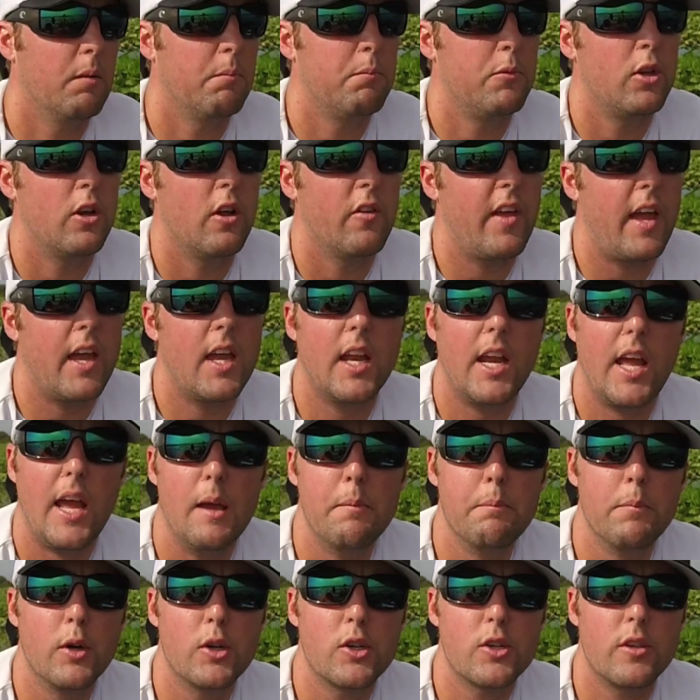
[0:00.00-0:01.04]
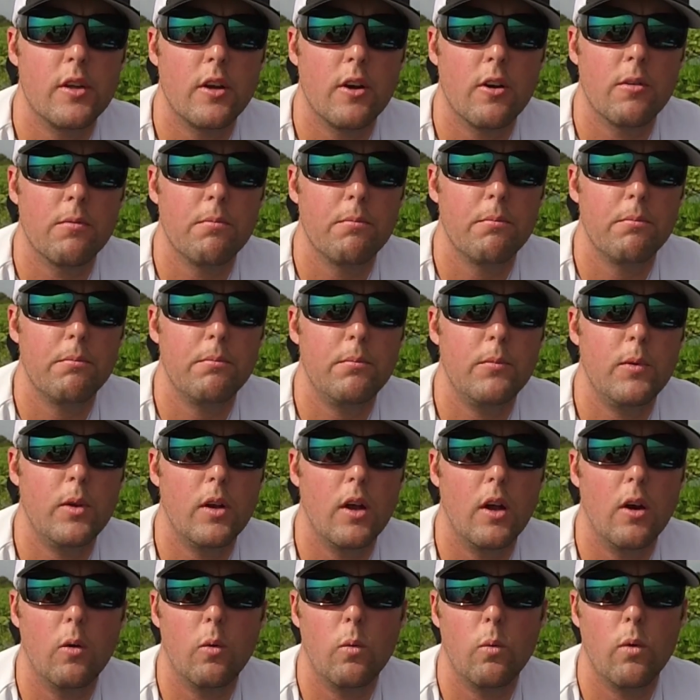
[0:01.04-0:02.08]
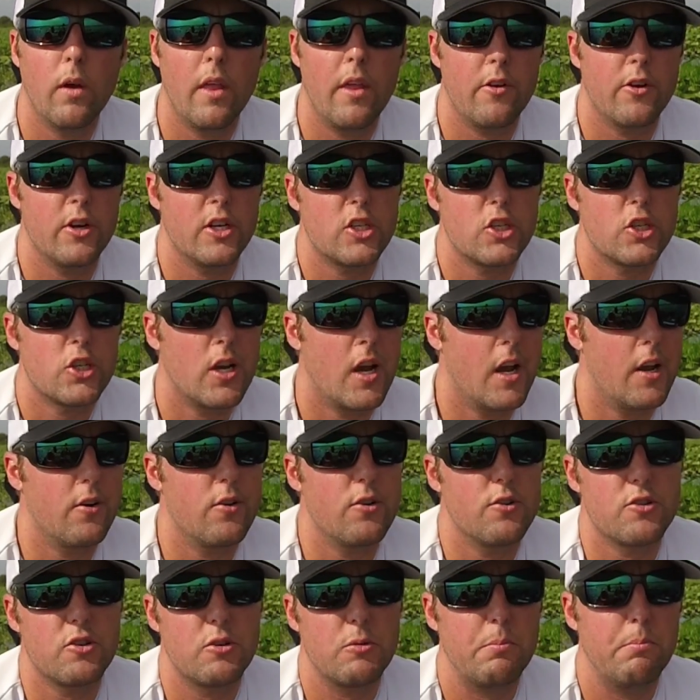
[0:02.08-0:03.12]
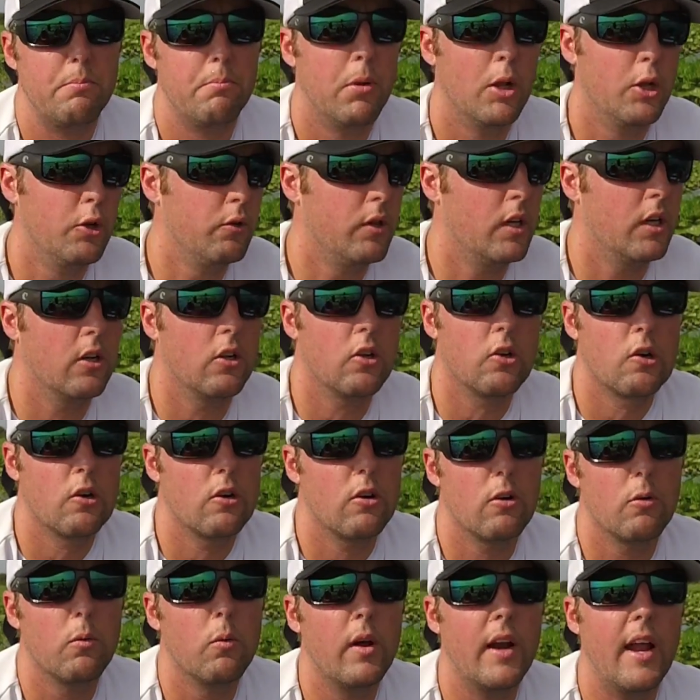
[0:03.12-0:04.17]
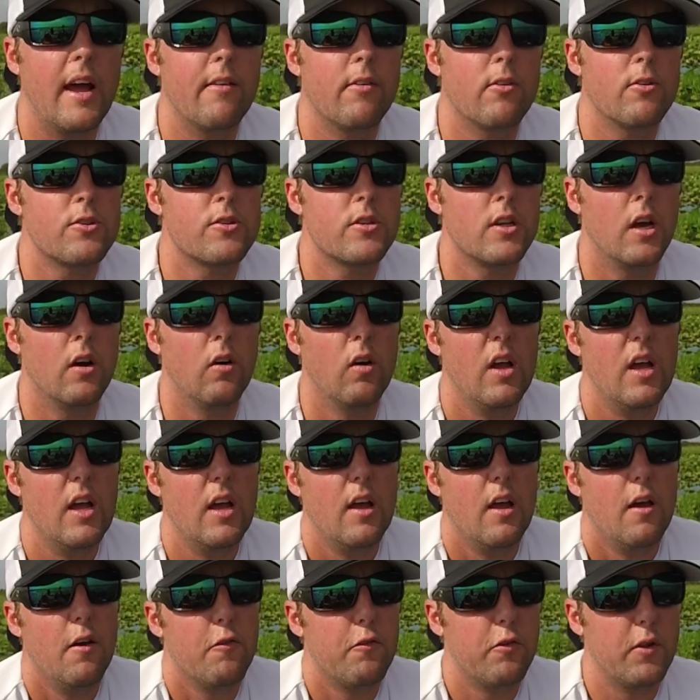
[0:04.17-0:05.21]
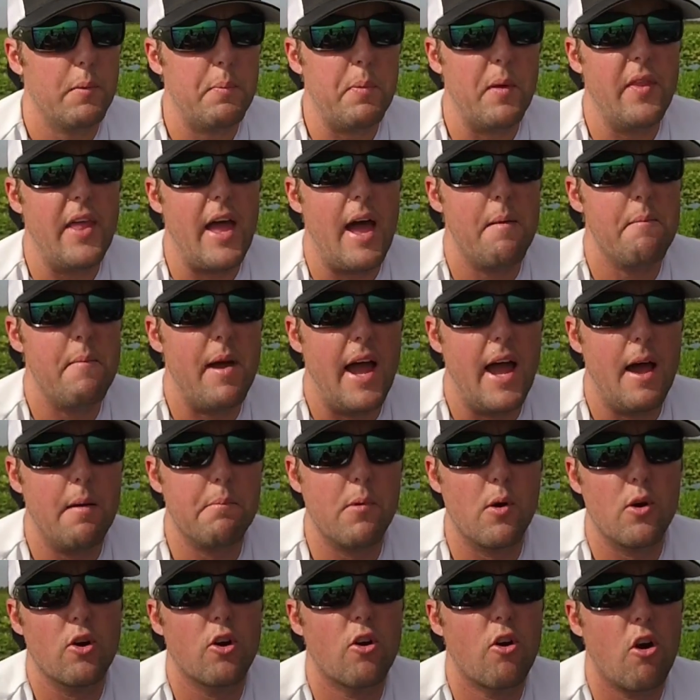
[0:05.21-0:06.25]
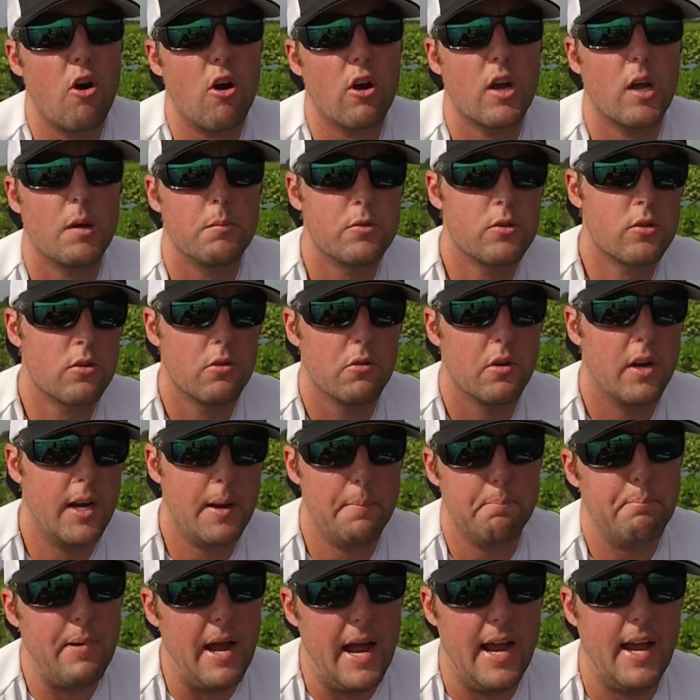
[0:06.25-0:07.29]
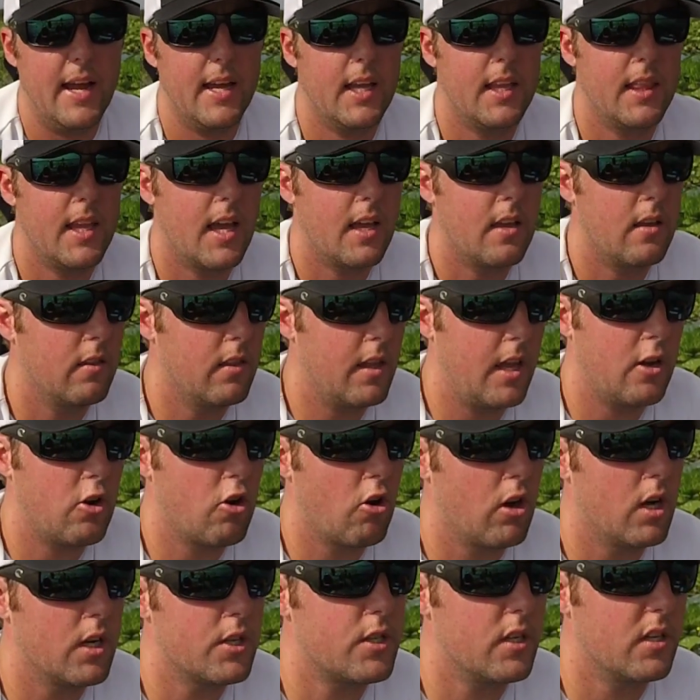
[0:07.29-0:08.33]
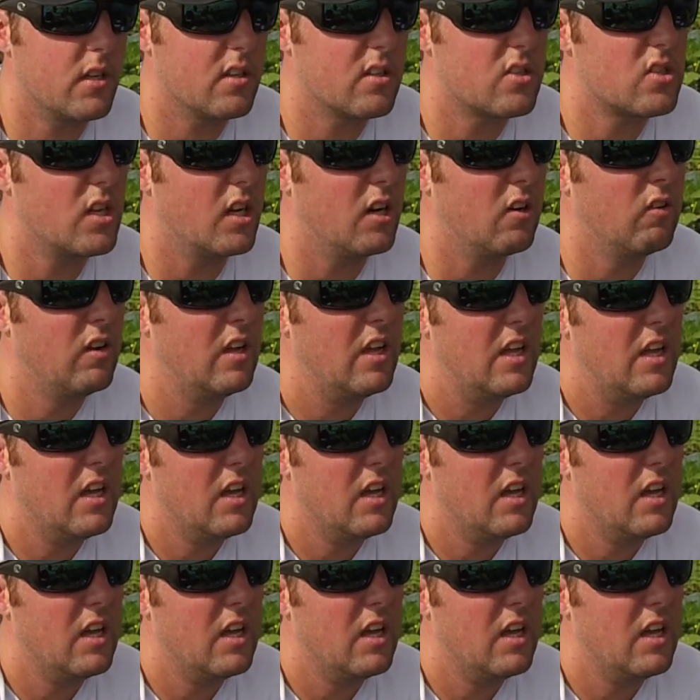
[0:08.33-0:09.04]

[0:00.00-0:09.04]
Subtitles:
you know, they can ambush their, you know, whether it's shiners or bluegill or whatever. So flipping that mat, burner craw comes through it and bang, and they crush it. So